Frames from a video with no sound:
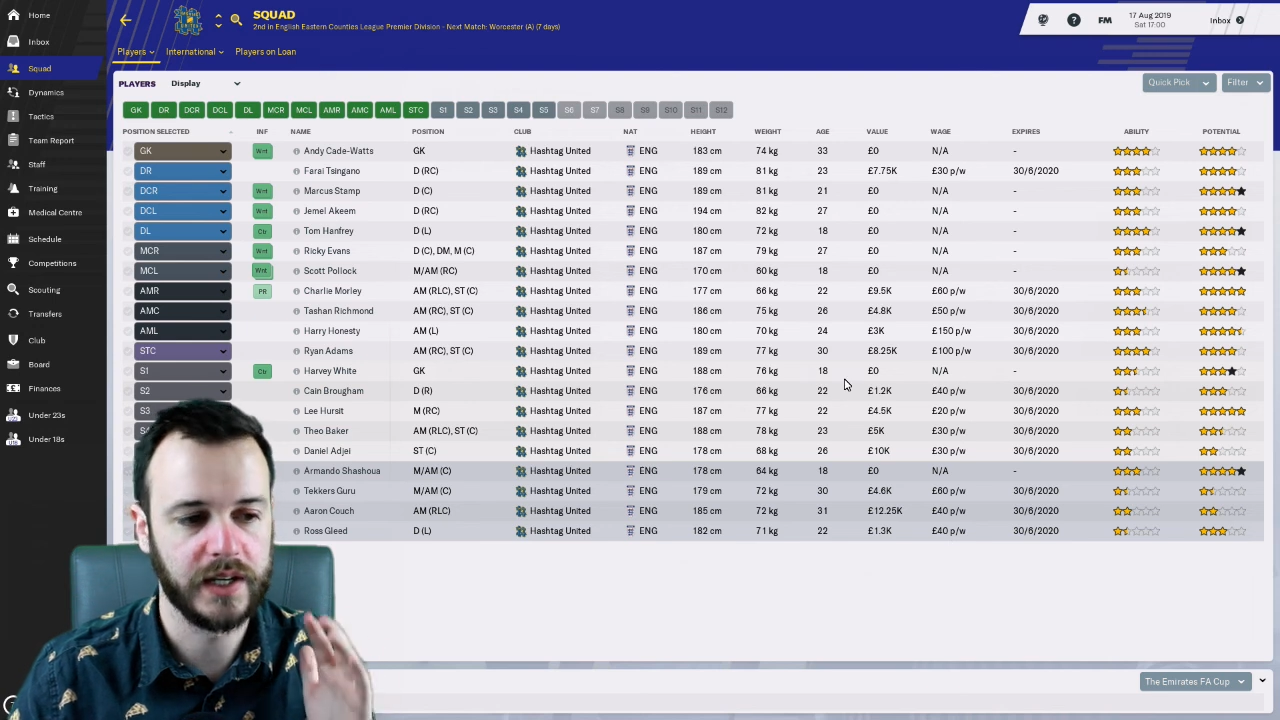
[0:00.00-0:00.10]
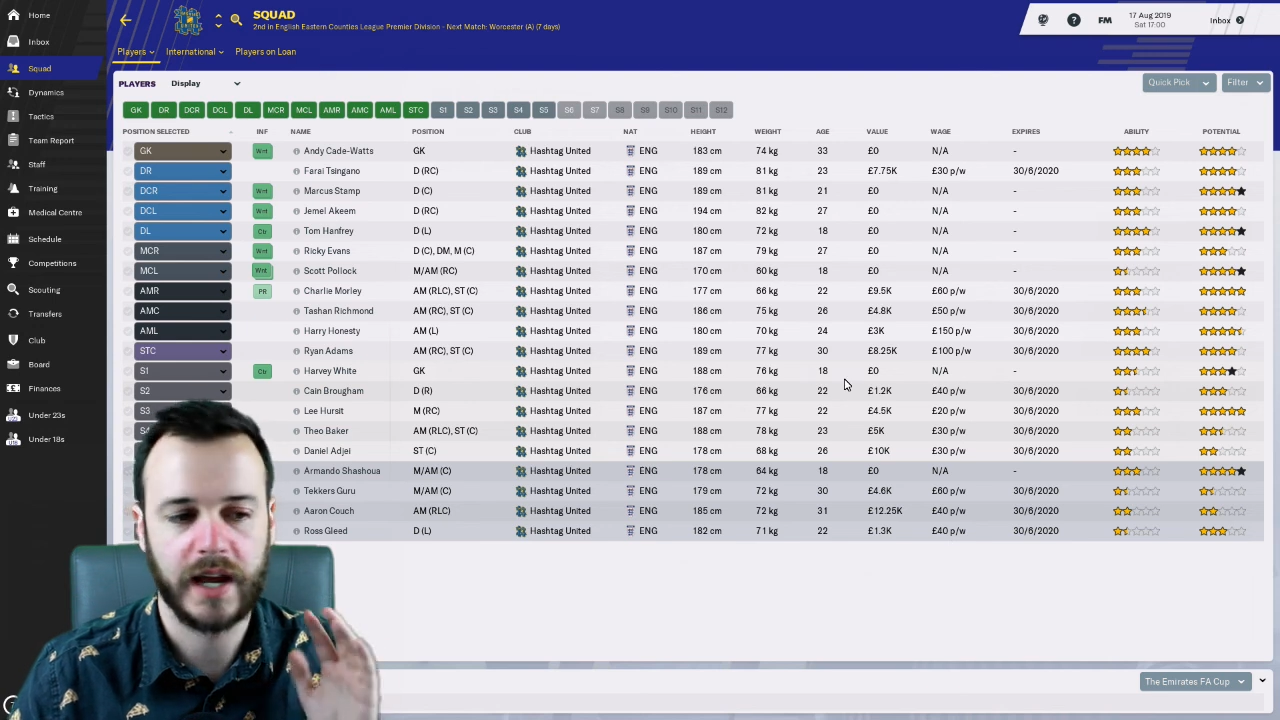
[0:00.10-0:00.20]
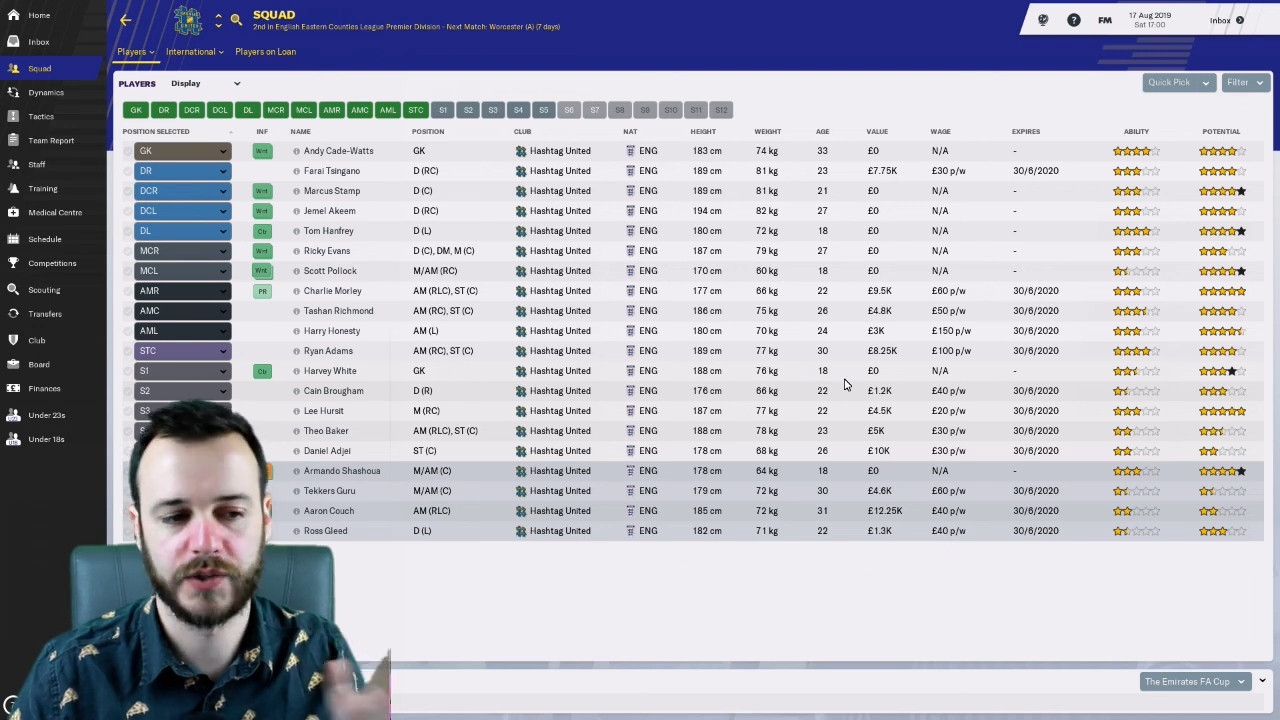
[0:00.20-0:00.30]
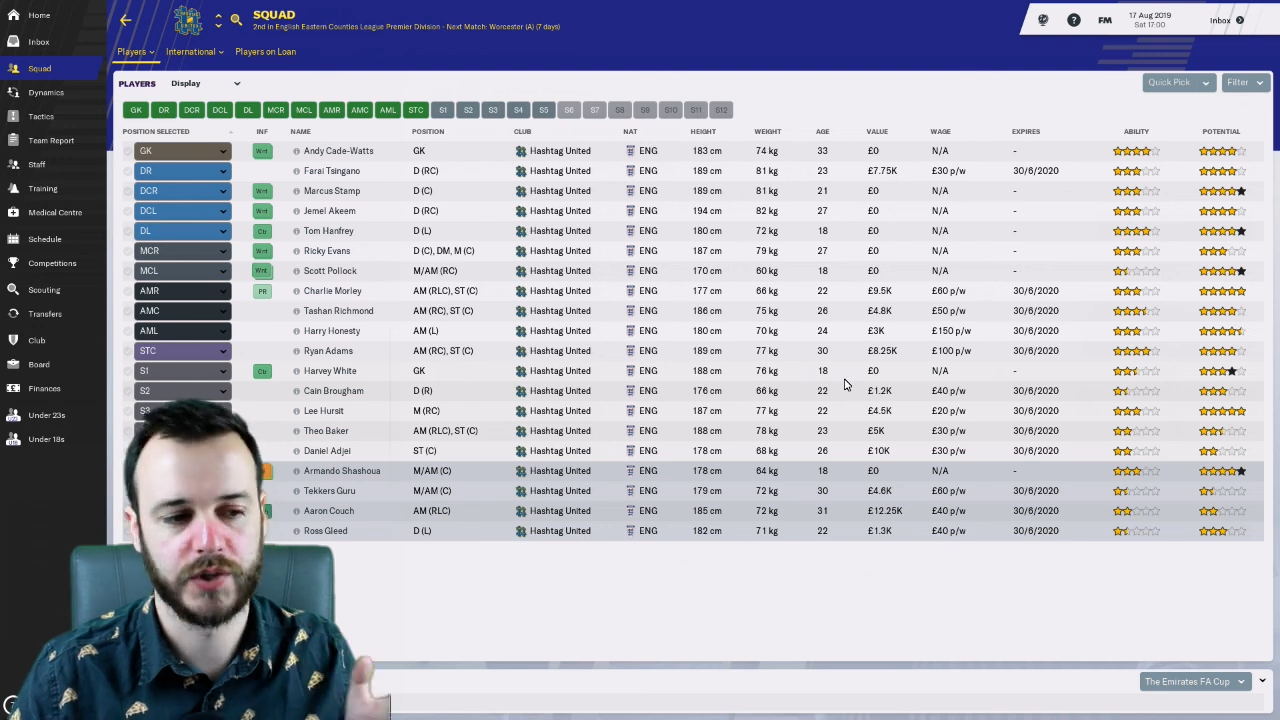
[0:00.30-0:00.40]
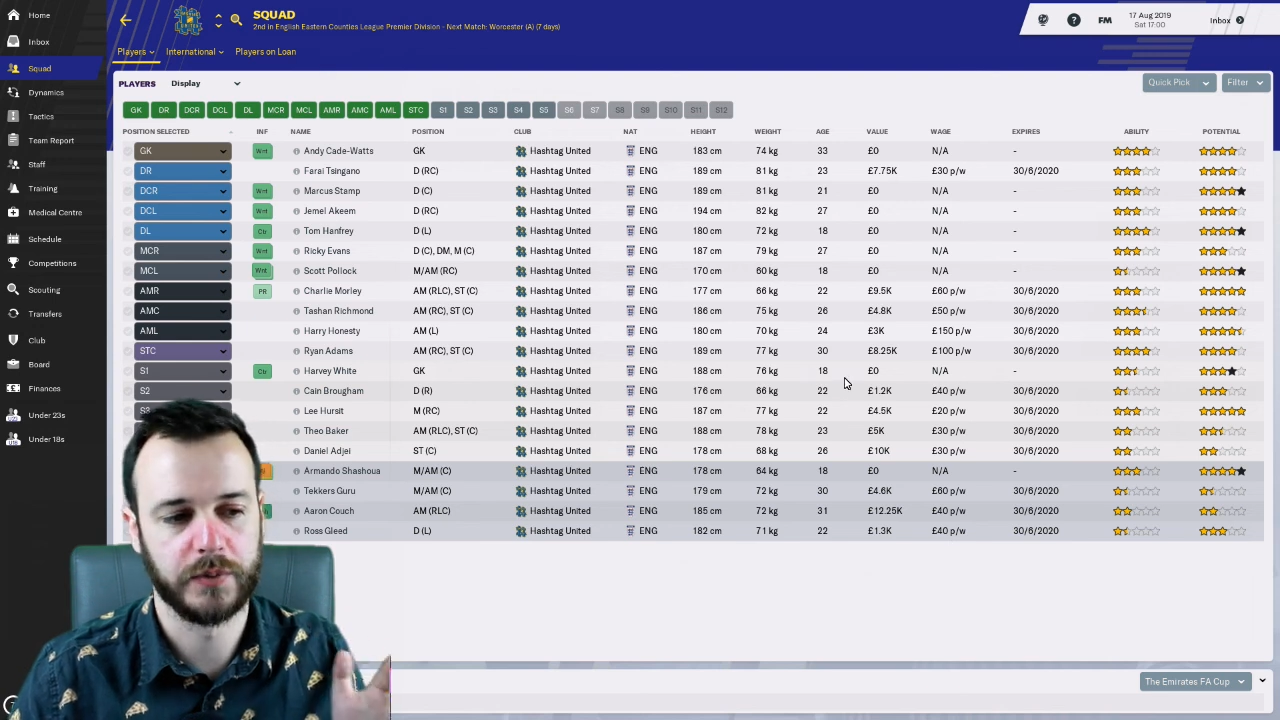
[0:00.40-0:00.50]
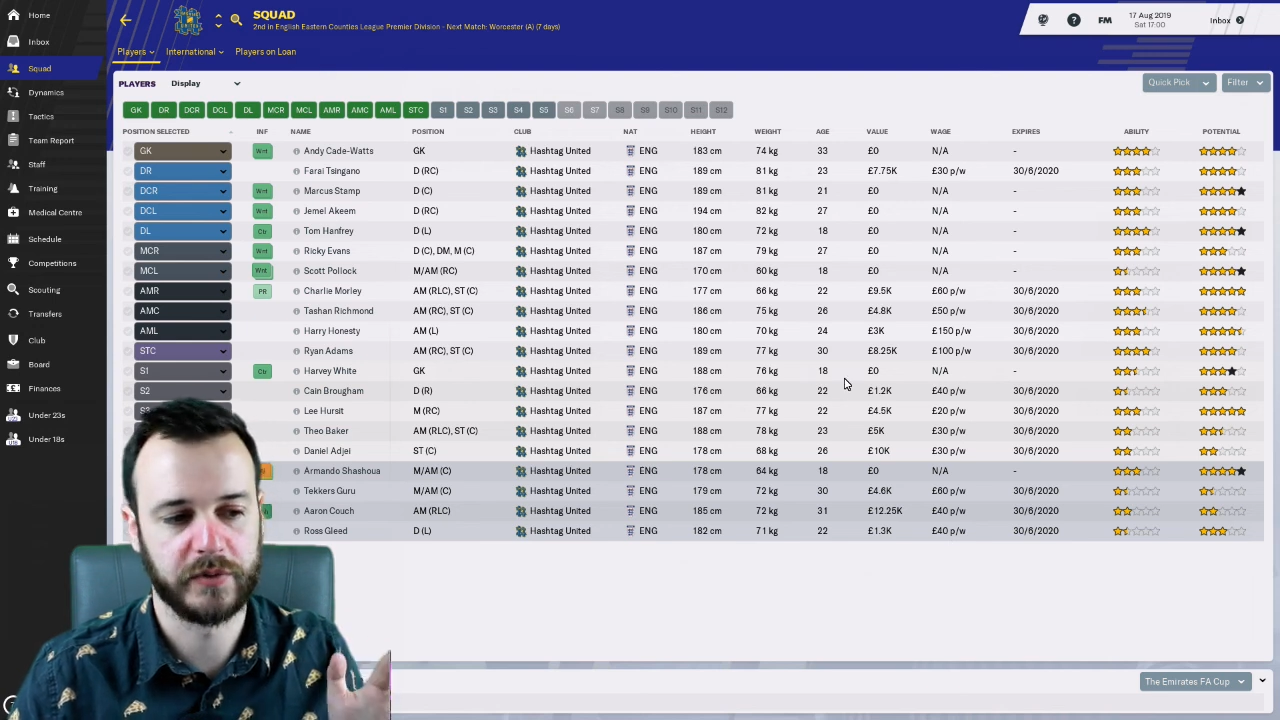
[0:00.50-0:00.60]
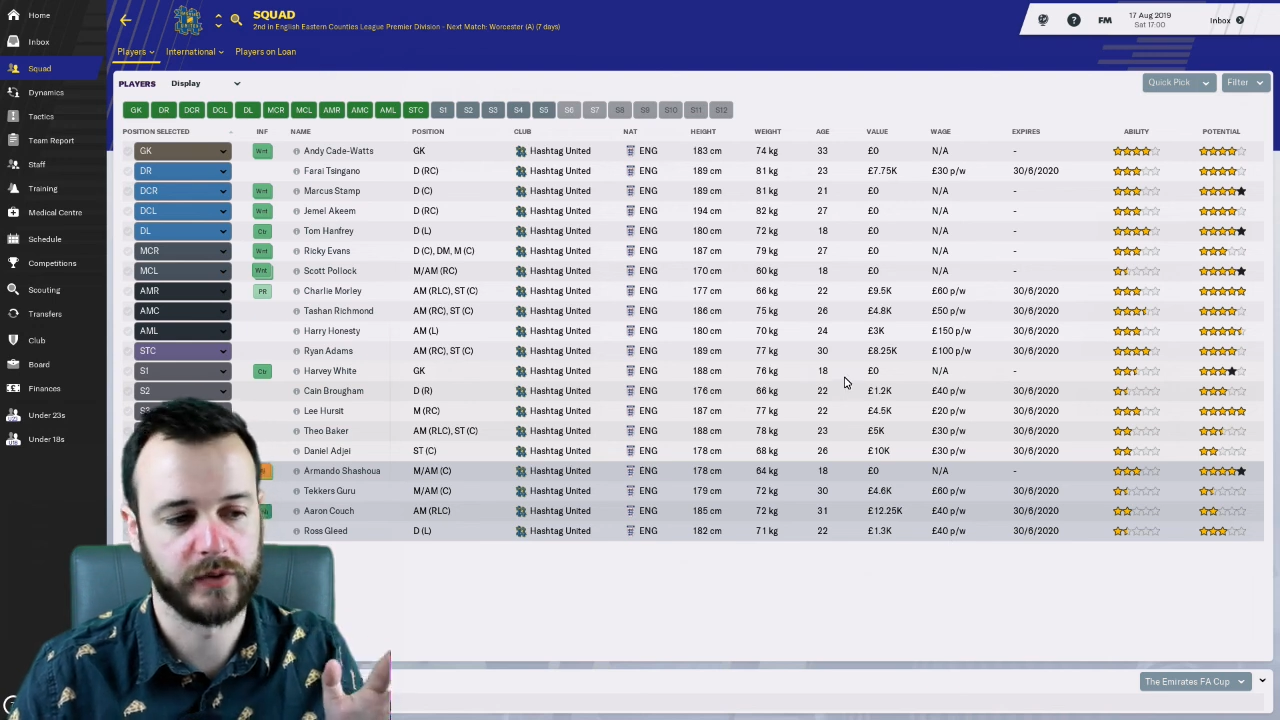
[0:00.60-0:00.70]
has jobs